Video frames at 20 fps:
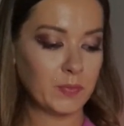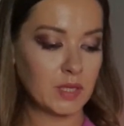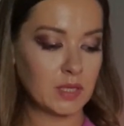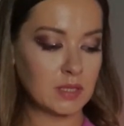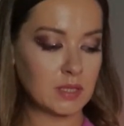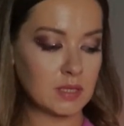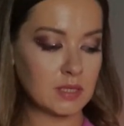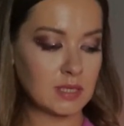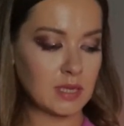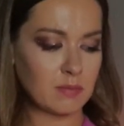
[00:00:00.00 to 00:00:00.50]

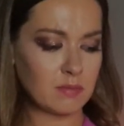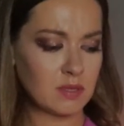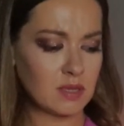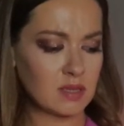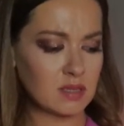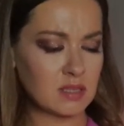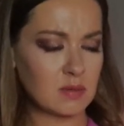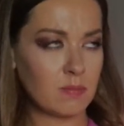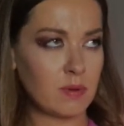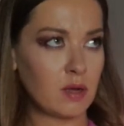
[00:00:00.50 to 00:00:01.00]
And
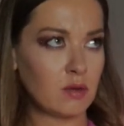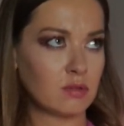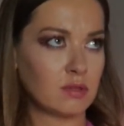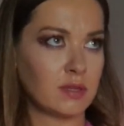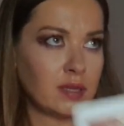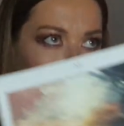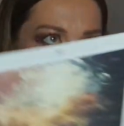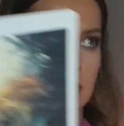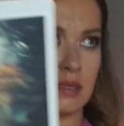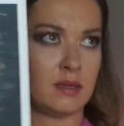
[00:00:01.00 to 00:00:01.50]
something is
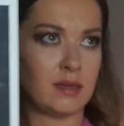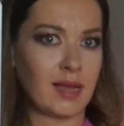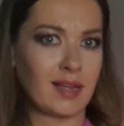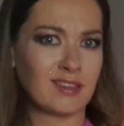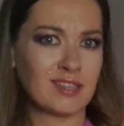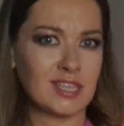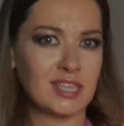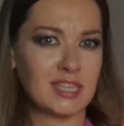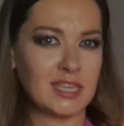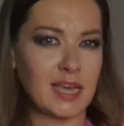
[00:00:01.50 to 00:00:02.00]
about like
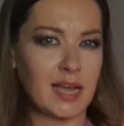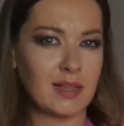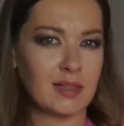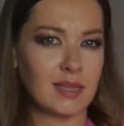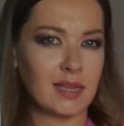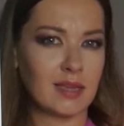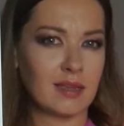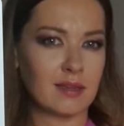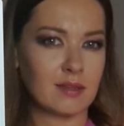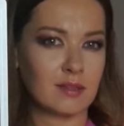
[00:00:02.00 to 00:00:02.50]
not
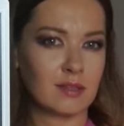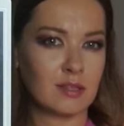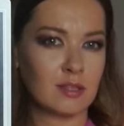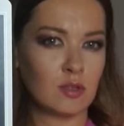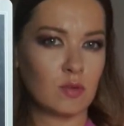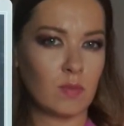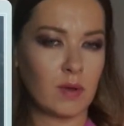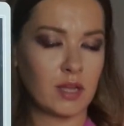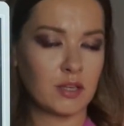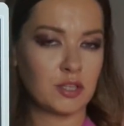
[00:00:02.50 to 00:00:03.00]
telling
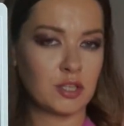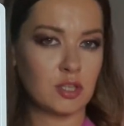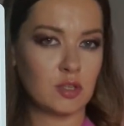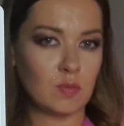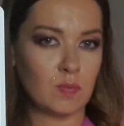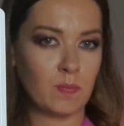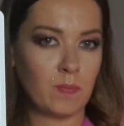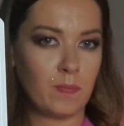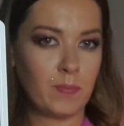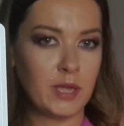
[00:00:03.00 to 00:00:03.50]
too much
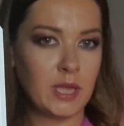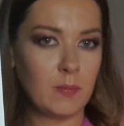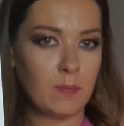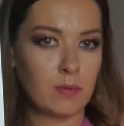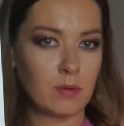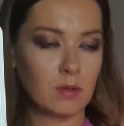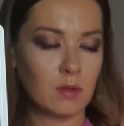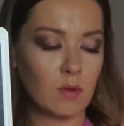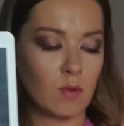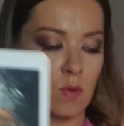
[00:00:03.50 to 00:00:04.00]
to
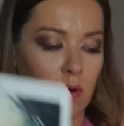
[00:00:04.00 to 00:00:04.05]
people,